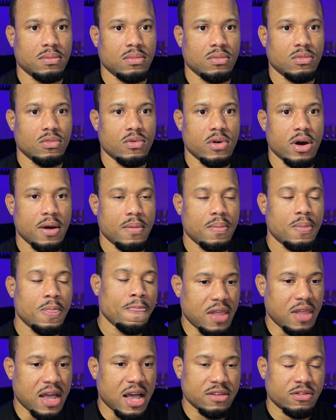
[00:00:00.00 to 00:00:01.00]
right?
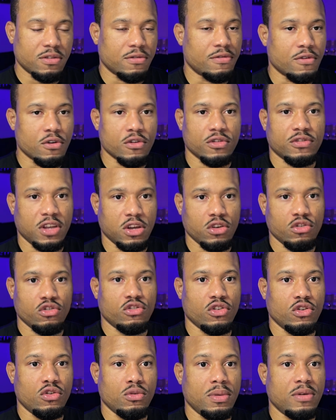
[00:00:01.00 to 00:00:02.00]
That's the first thing you
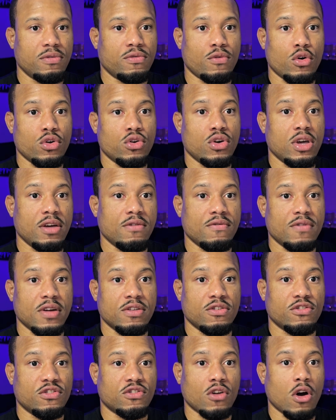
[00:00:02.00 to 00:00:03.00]
should do before you even
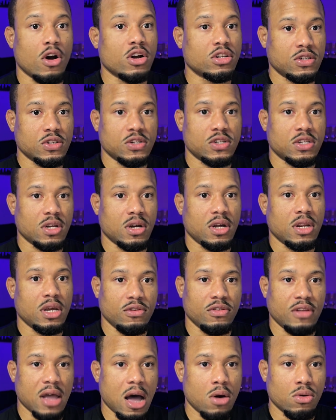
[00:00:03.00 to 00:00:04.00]
start to study.
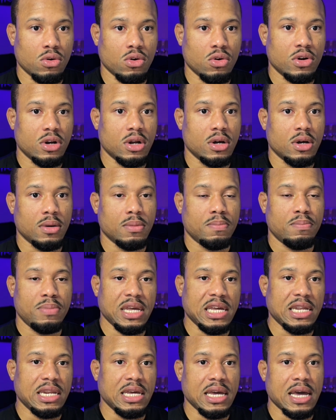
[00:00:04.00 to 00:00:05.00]
Download the
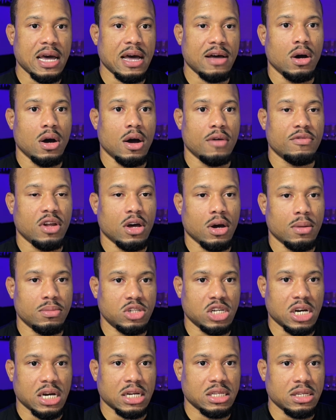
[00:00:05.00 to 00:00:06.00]
PDF of the
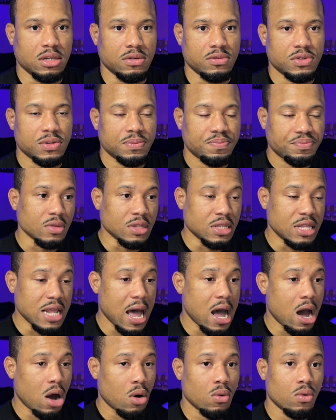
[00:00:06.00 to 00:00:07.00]
objectives.
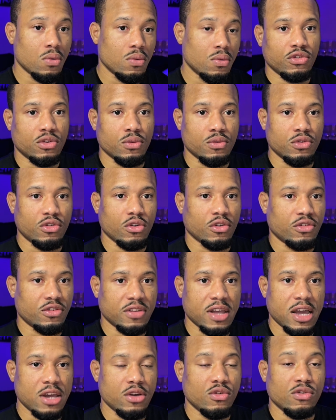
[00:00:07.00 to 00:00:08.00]
Now, the resources I
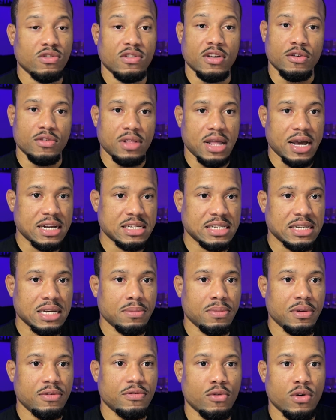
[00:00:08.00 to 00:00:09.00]
use there, like I said
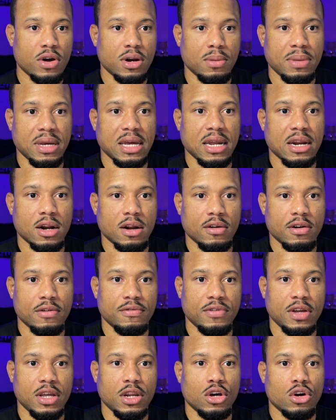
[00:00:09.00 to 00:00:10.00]
before in the beginning of the
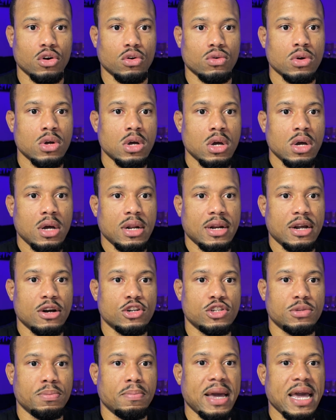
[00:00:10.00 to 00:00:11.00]
video,
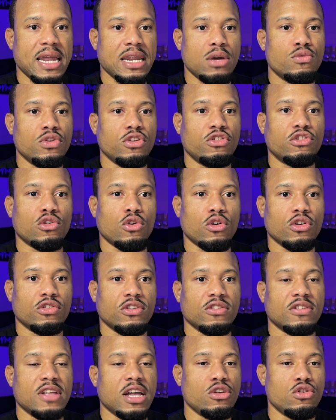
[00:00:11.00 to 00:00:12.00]
there's many resources
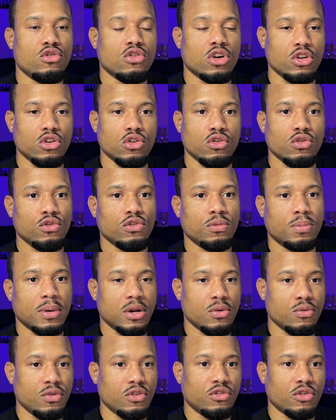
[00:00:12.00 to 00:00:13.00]
that you could use, but the
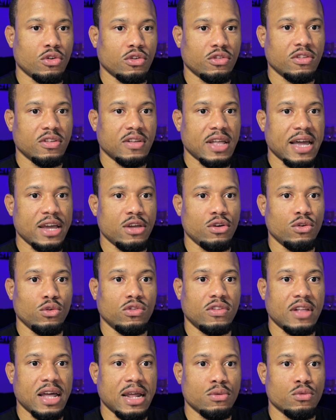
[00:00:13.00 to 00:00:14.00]
resources that I use
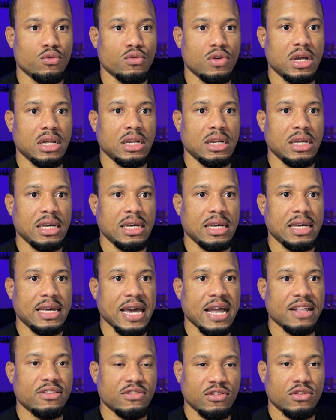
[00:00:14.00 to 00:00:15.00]
that really
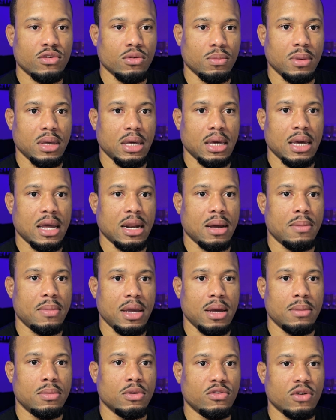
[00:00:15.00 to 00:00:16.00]
gets to me and I'm
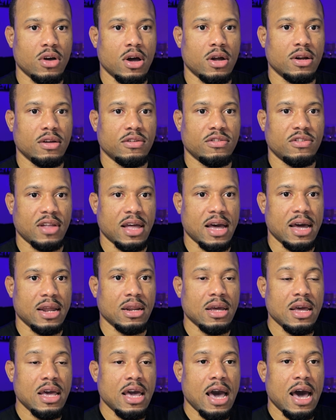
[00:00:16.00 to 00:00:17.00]
able to understand
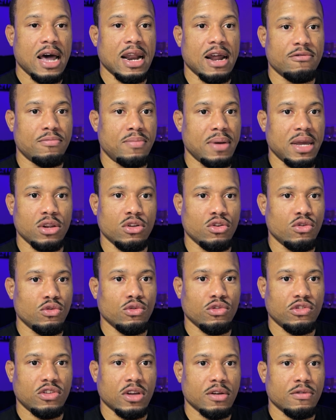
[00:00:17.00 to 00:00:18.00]
and I've been
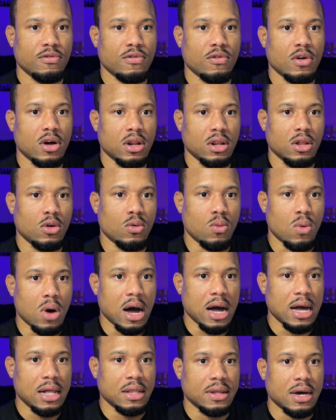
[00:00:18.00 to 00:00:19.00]
using for a little
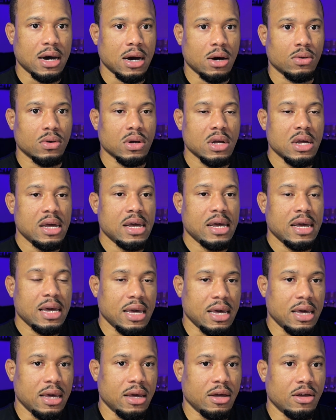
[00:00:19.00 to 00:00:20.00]
while now
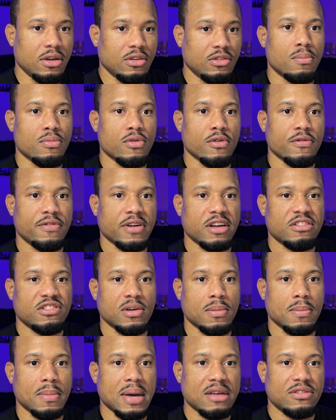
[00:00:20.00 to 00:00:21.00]
is Professor
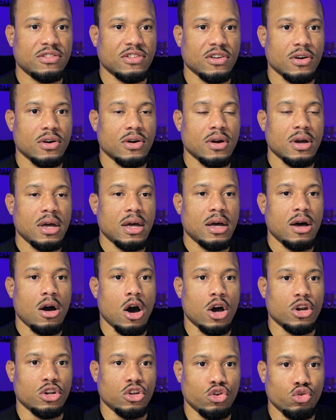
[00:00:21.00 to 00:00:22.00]
Messer
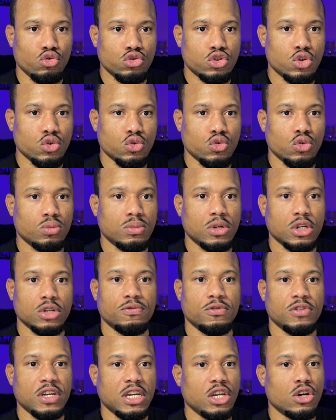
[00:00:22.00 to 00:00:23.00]
on YouTube. The
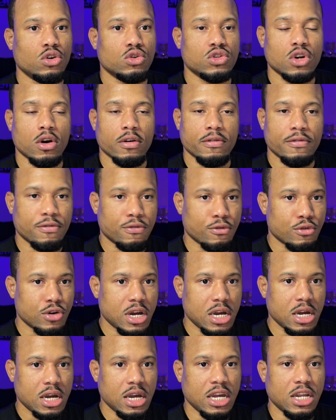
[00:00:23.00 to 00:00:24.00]
videos are
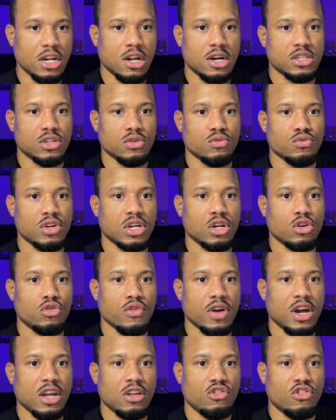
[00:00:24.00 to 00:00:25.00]
free. He does a real
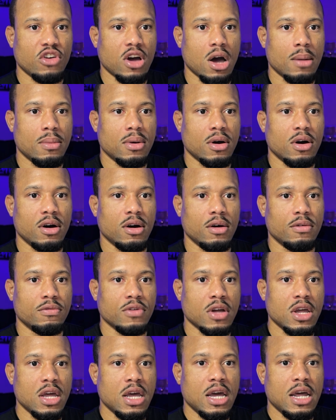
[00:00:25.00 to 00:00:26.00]
great job of
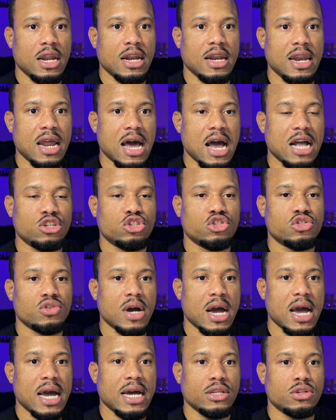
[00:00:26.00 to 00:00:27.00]
not
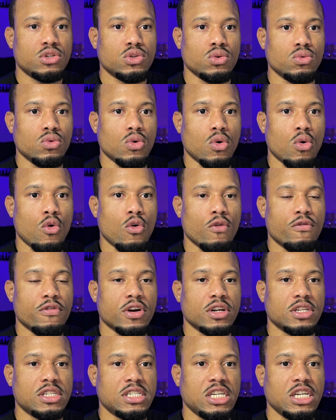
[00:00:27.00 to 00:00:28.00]
trying to over
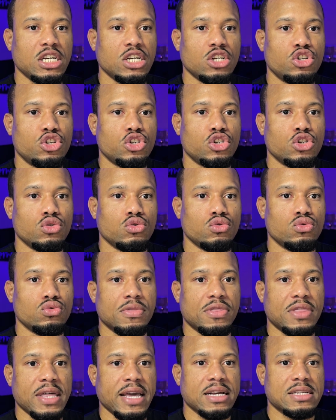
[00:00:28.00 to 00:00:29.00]
teach you
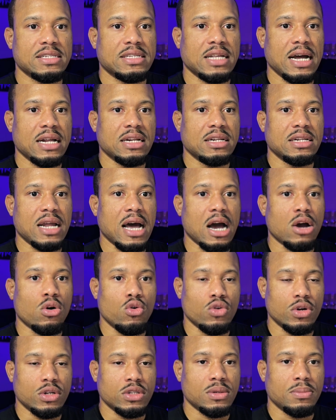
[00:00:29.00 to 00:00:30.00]
things that not
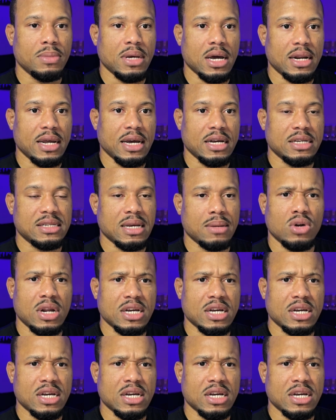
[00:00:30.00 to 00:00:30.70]
going to be on the exam. Like